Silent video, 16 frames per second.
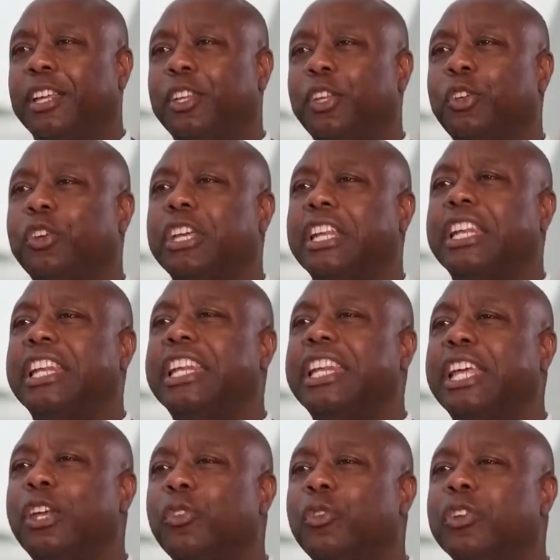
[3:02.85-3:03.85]
you could
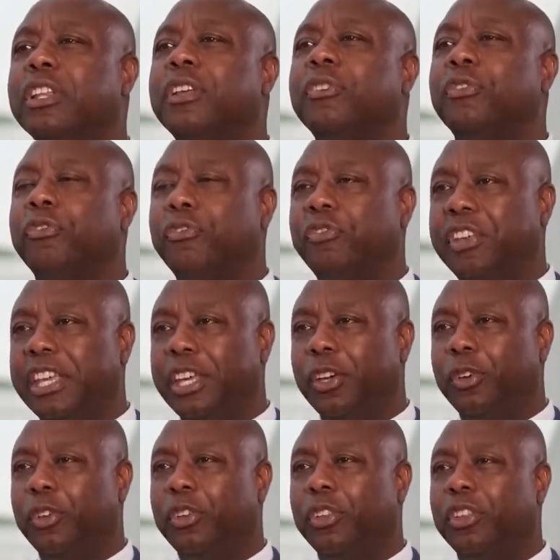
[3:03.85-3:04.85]
literally
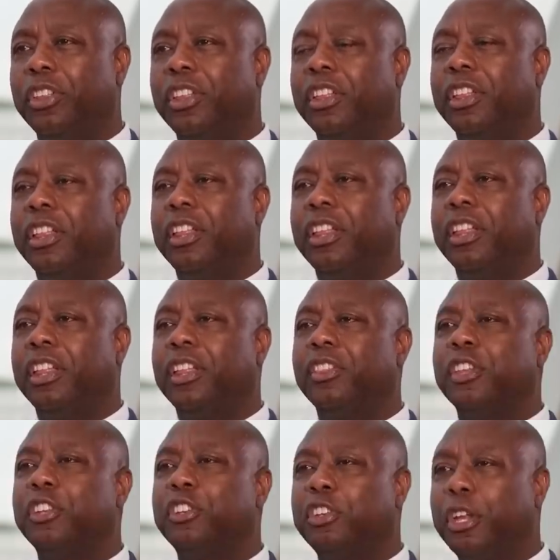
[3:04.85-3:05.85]
feel
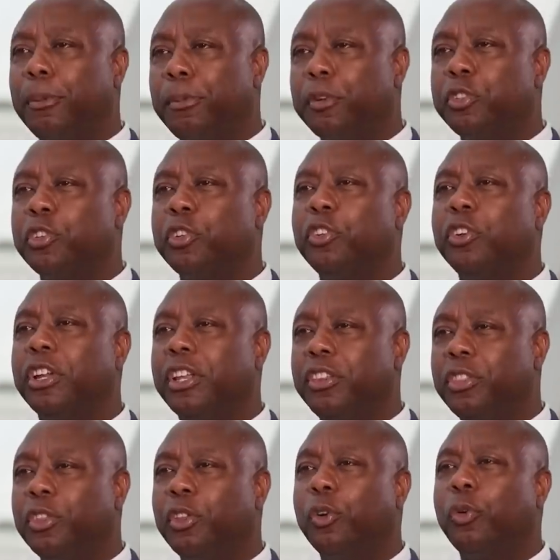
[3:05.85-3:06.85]
the temperature
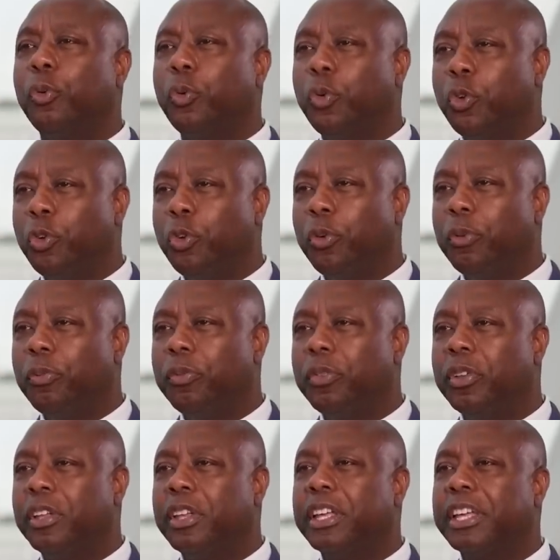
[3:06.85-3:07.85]
in the room
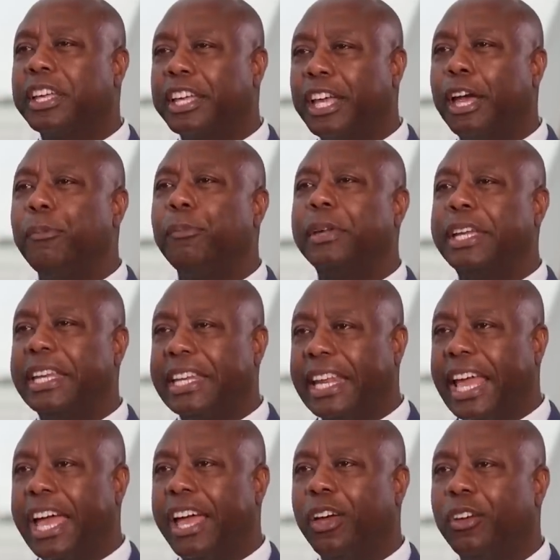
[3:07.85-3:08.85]
coming
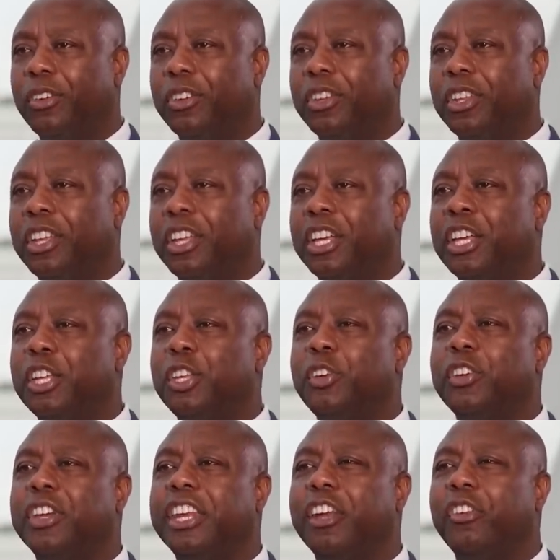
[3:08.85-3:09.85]
down.
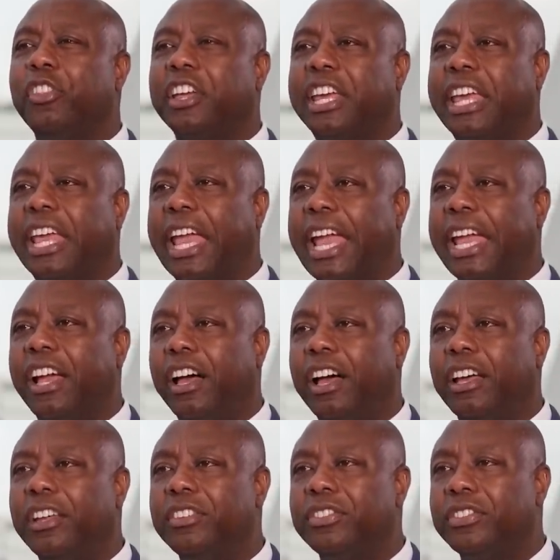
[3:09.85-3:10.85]
You could hear the
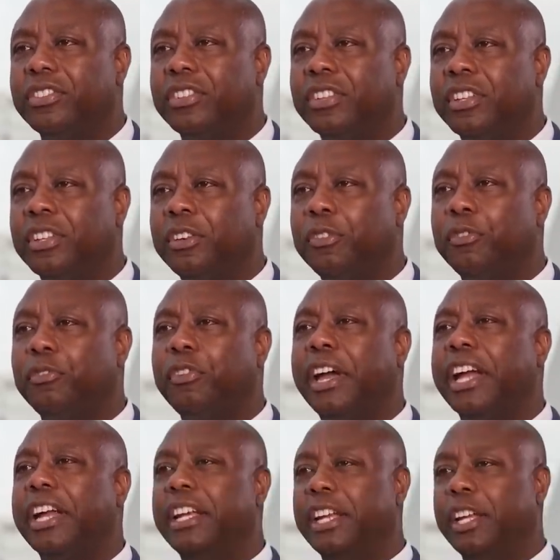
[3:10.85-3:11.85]
chaos
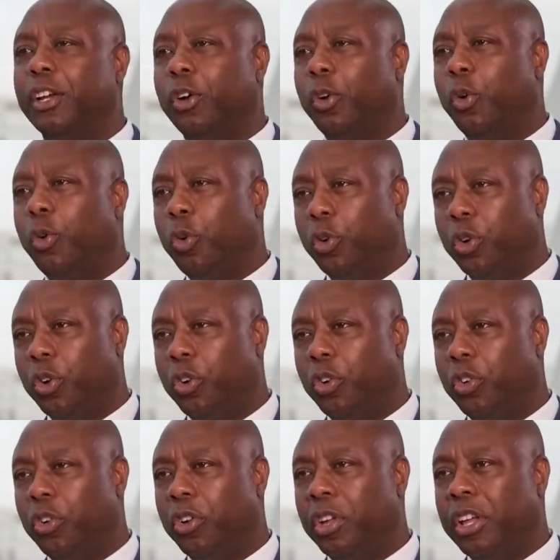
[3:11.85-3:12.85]
finding
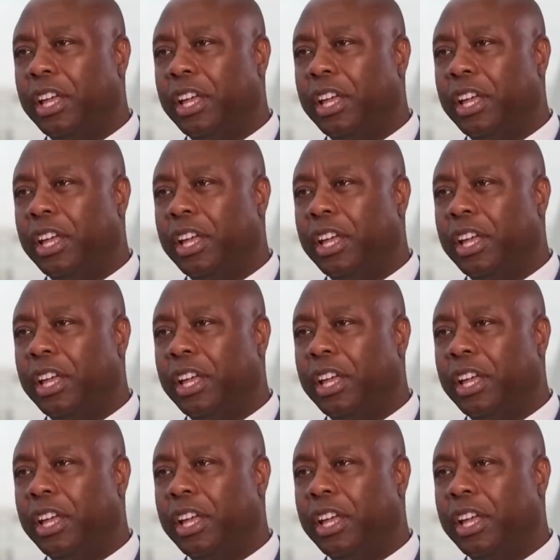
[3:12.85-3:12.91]
order,